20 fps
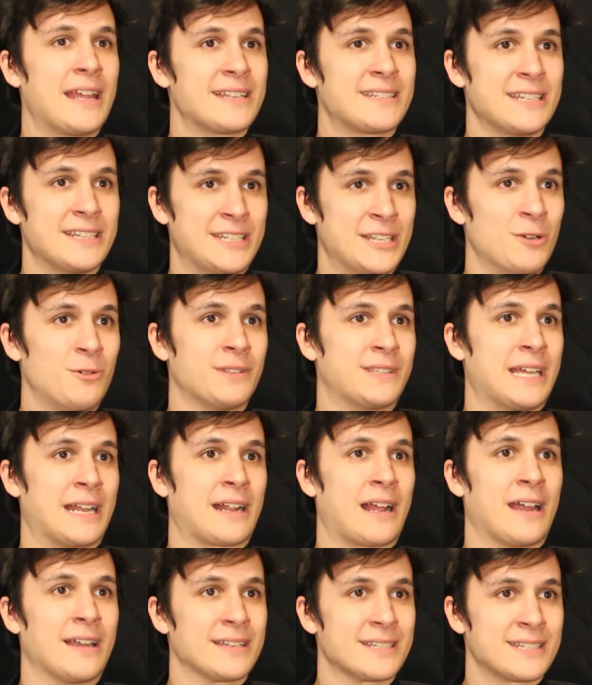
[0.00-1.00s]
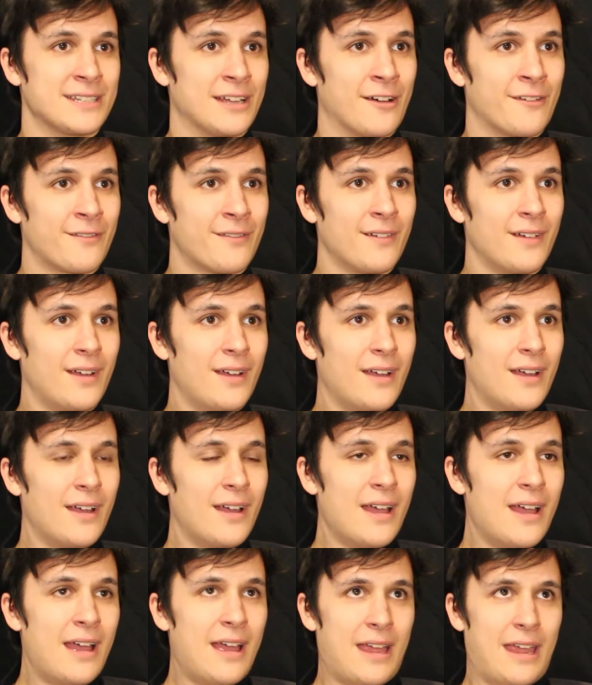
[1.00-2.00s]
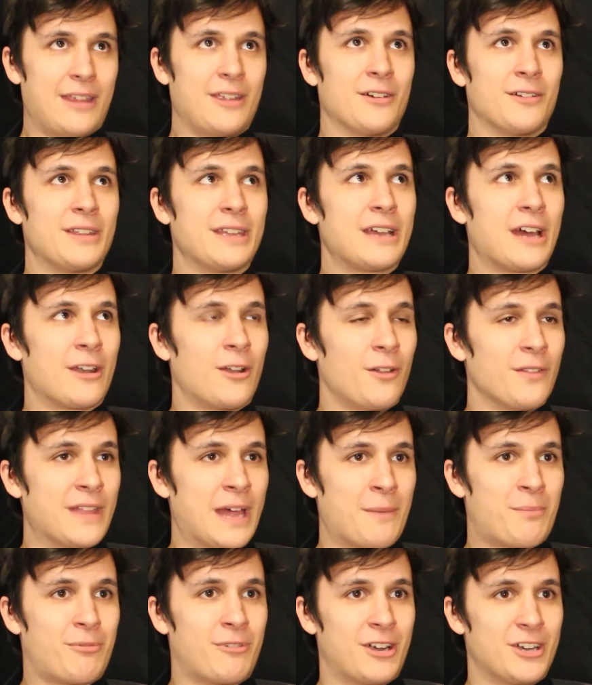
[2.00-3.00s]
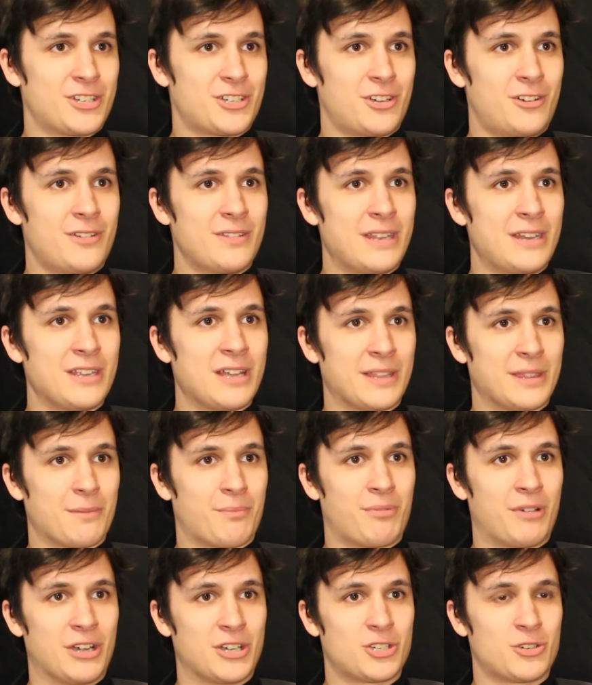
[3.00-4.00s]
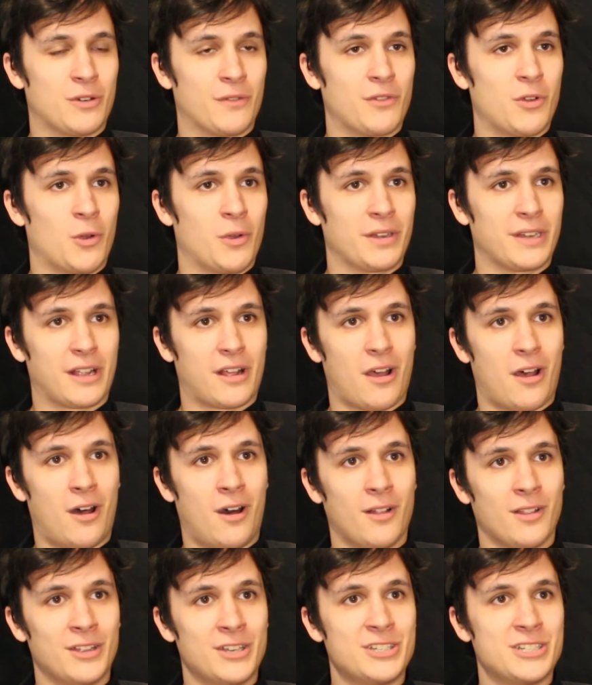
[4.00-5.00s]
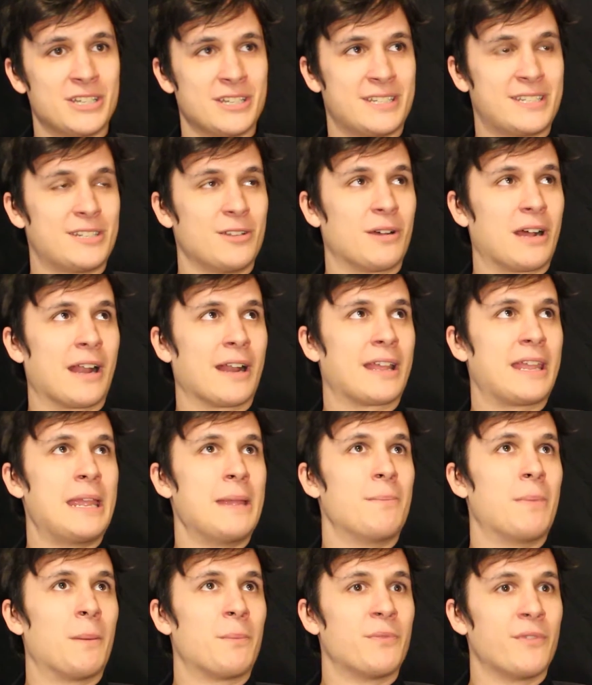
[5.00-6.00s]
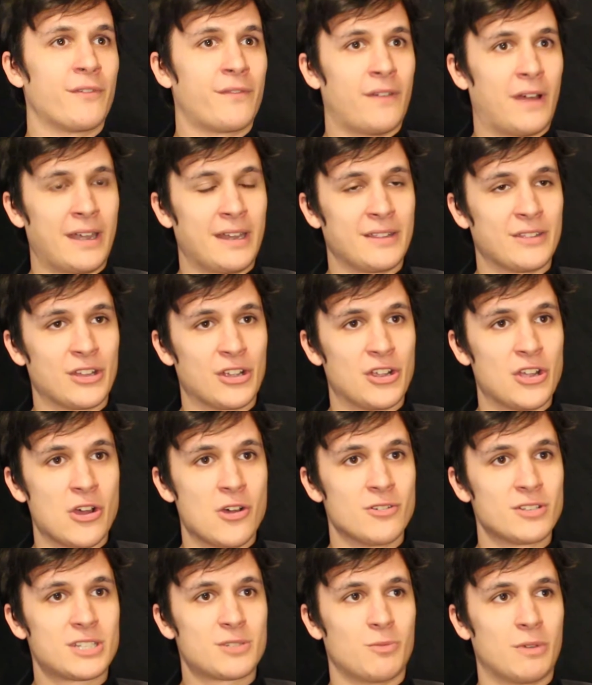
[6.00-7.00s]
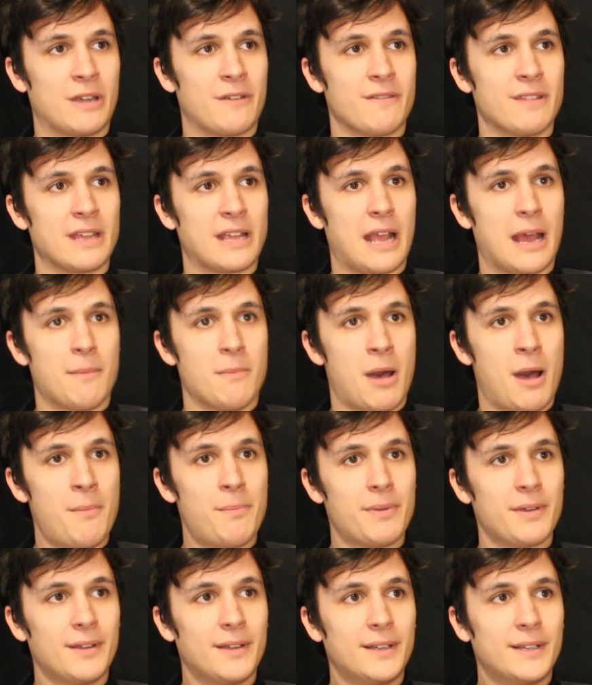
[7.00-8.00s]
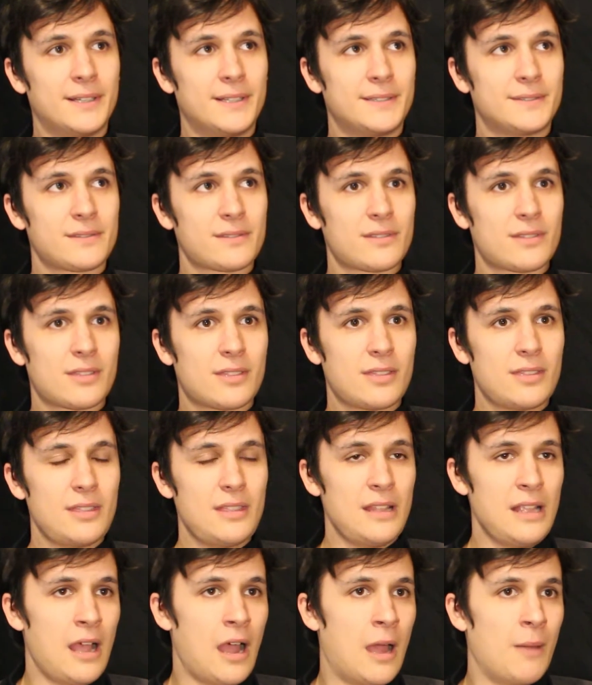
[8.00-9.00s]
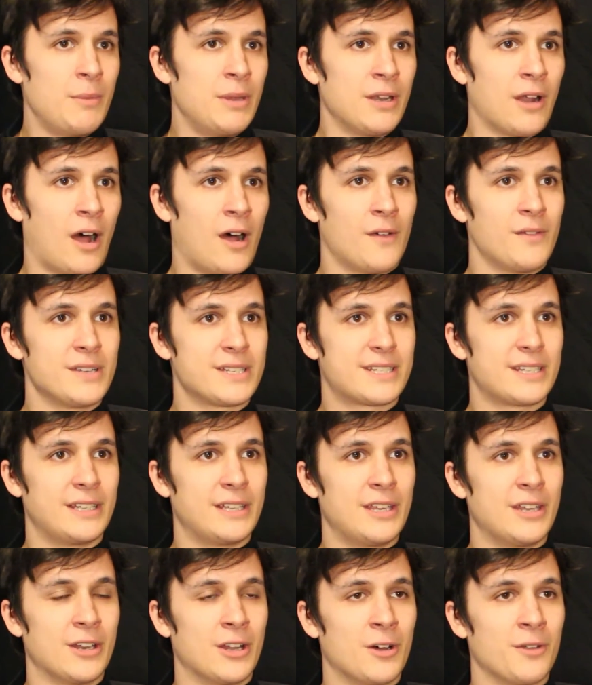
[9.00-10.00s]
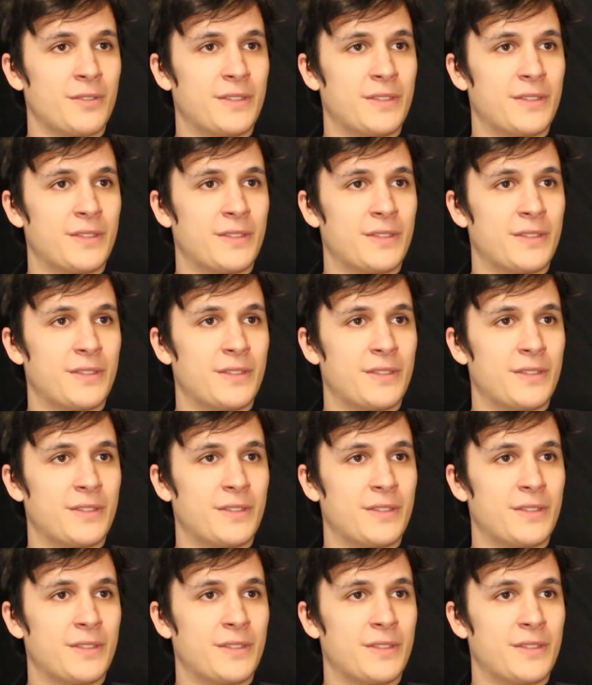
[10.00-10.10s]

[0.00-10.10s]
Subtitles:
has to deal with that kind of stuff. And, you know, they got all that pressure, and then you got the pressure of going to college, and you still got to keep up the fighting the ghosts whenever they come up. I mean, obviously, you know,